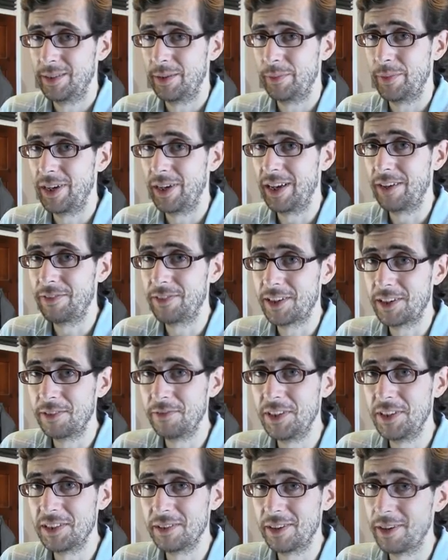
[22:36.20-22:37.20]
I might have to
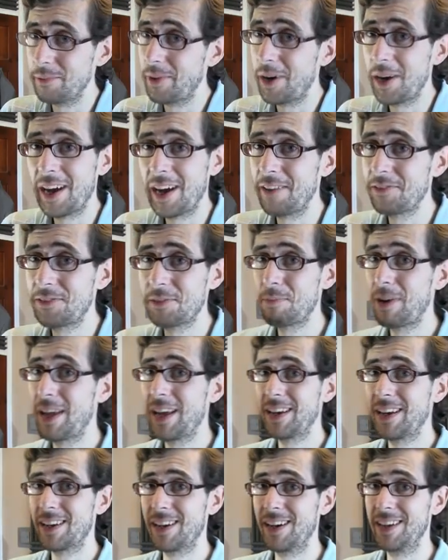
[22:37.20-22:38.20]
convince, I might have to
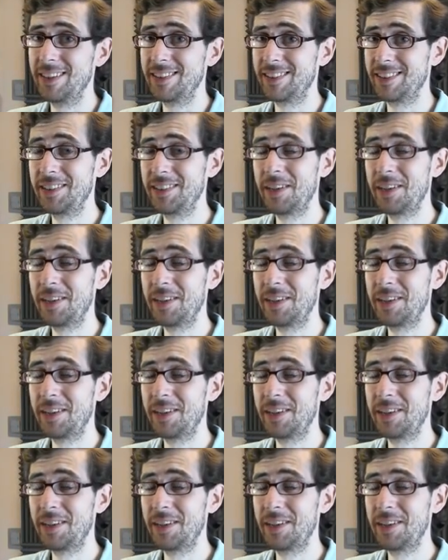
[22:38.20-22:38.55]
play it, guys.